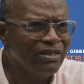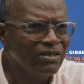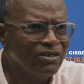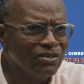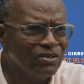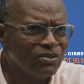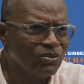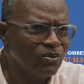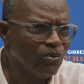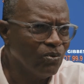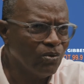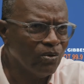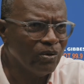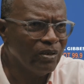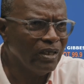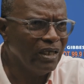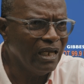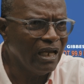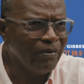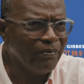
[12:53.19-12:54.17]
So
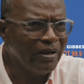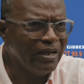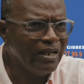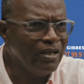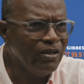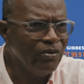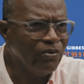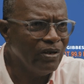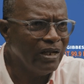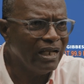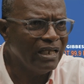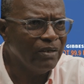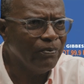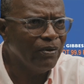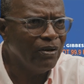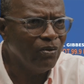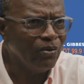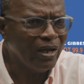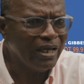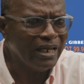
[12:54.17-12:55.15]
he already knew that they were
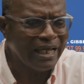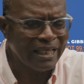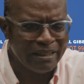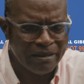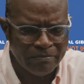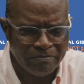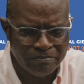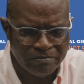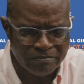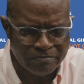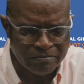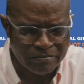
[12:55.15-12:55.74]
looking at him.